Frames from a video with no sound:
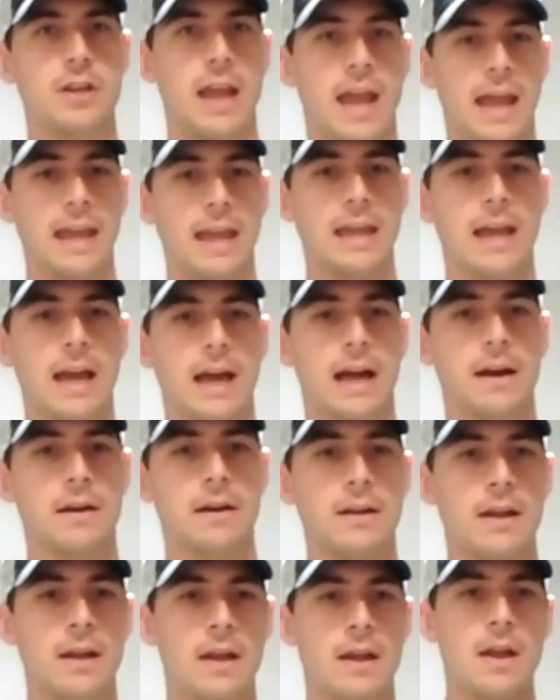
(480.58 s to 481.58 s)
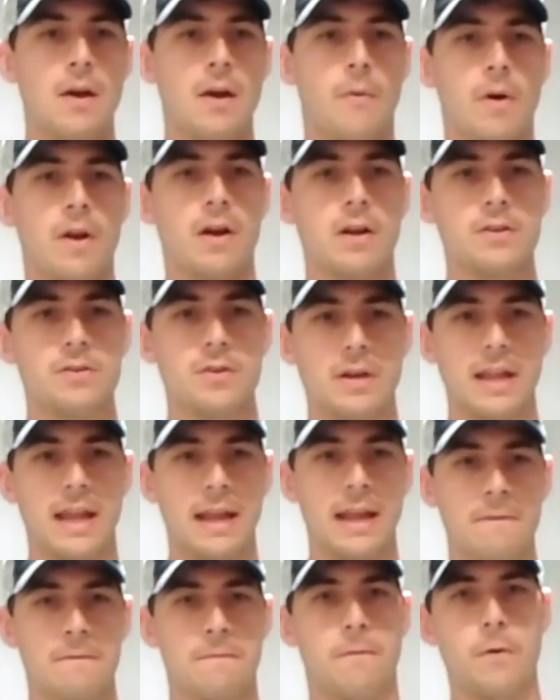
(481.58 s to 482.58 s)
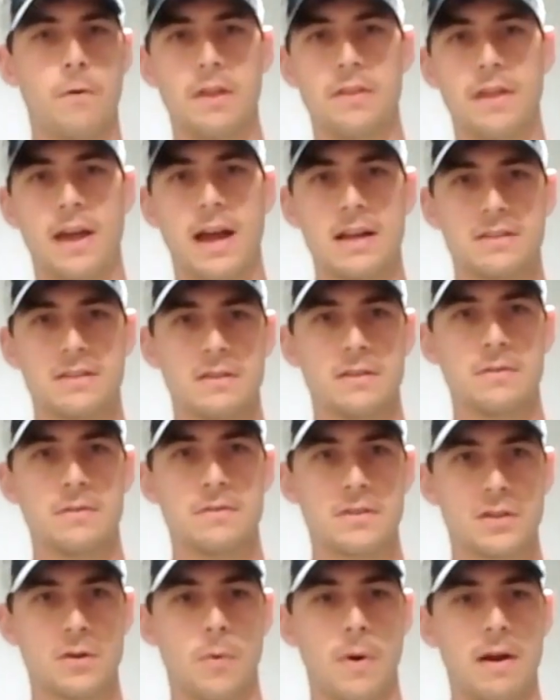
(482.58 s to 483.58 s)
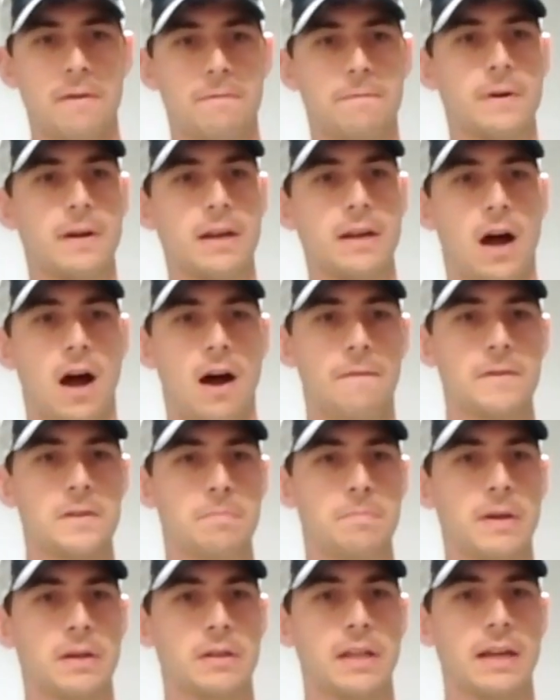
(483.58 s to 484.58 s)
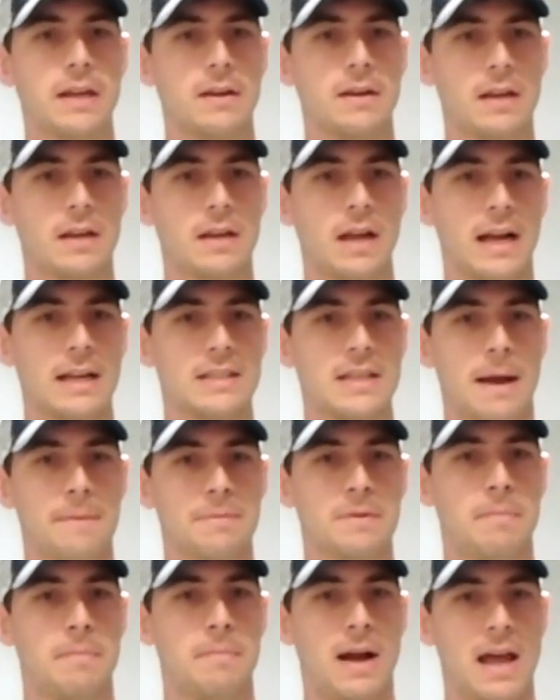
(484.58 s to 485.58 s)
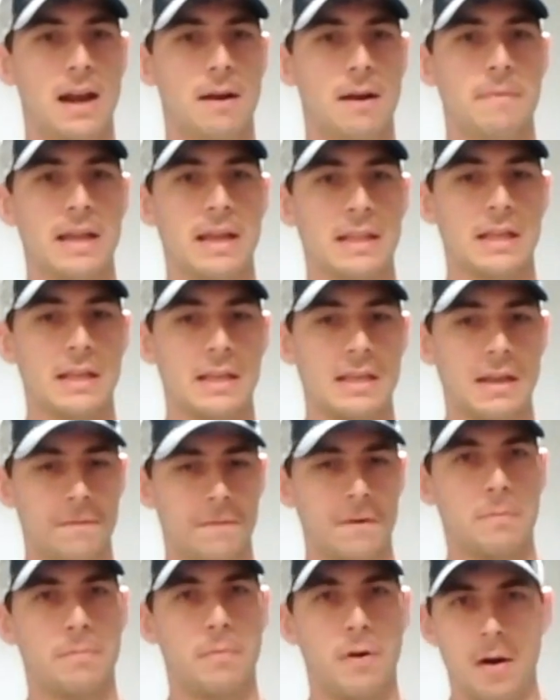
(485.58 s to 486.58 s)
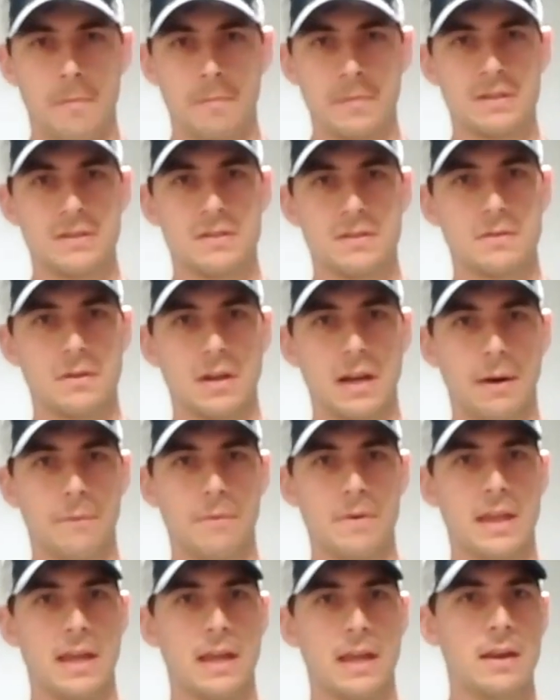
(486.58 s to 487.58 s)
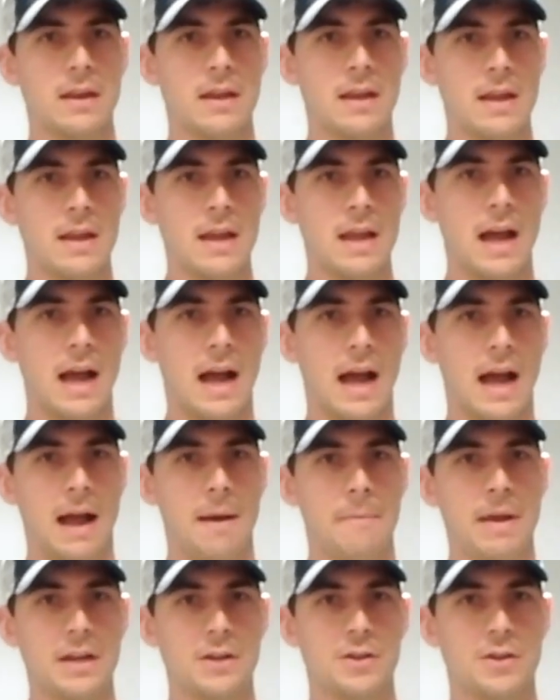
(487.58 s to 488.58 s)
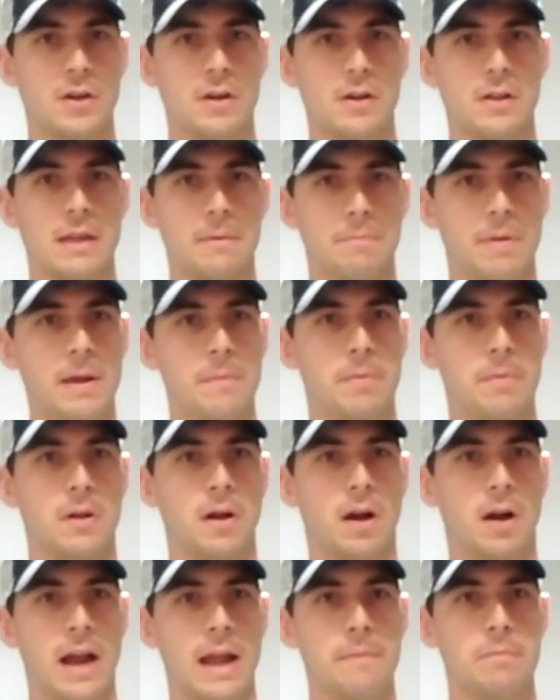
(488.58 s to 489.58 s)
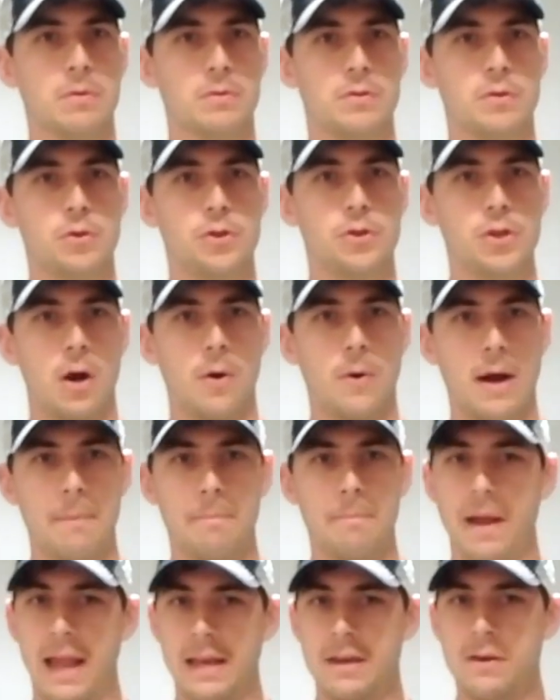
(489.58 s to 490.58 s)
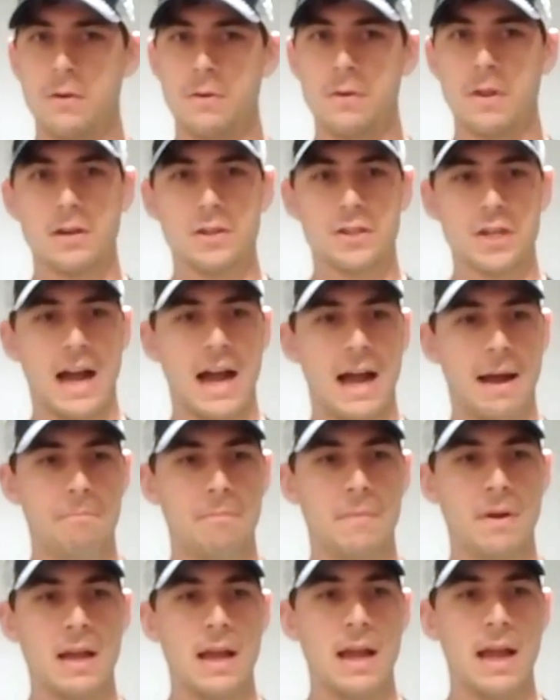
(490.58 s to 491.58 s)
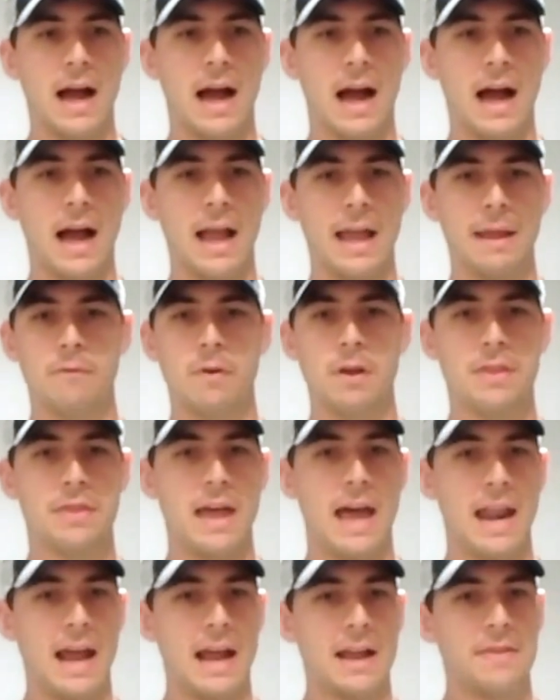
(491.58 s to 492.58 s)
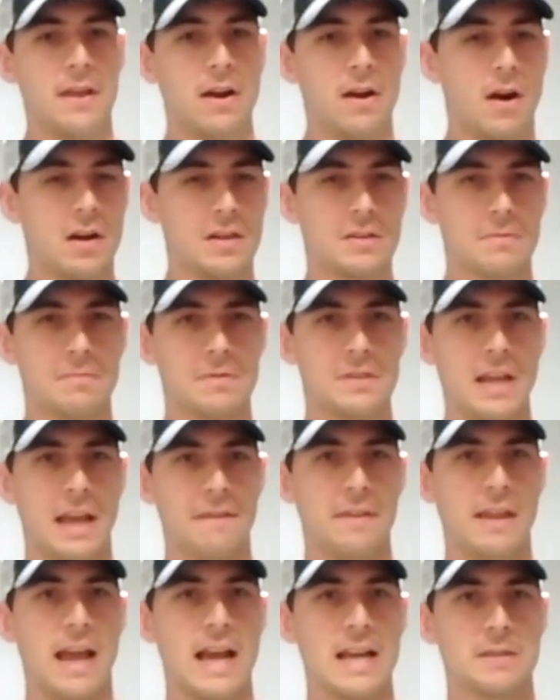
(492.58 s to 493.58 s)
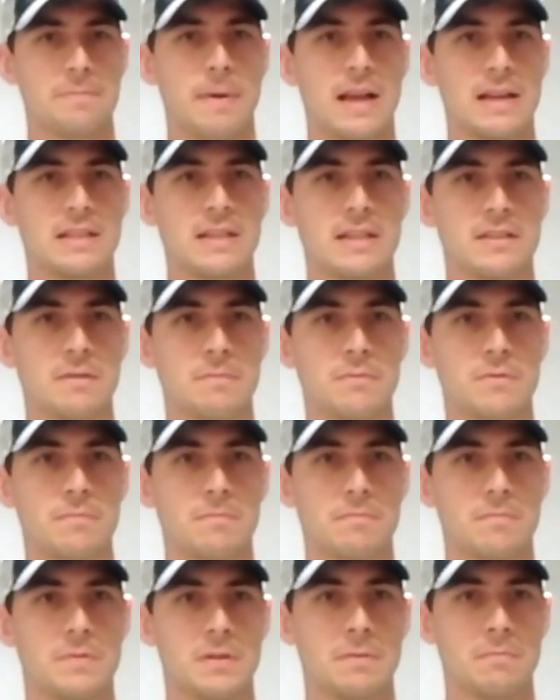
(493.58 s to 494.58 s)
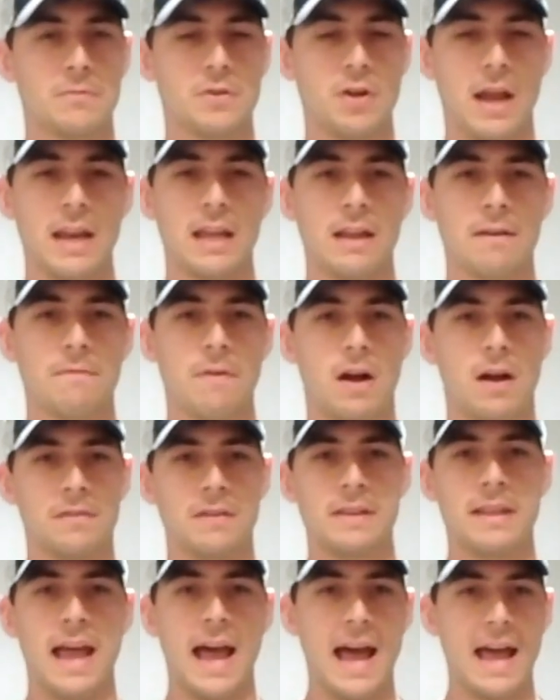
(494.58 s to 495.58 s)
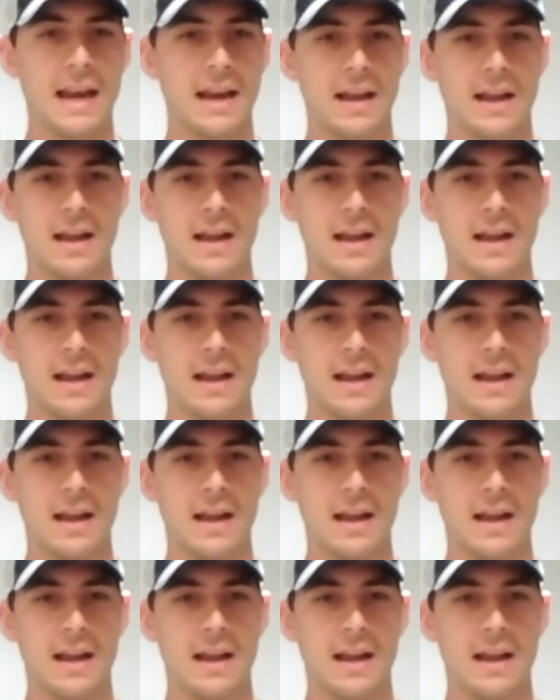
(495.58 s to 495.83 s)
a 140,000 square foot office building, top to bottom, and the different departments within. I make sure that people are able to show up and do their job. And with that, there are some safety aspects and some training involved in that.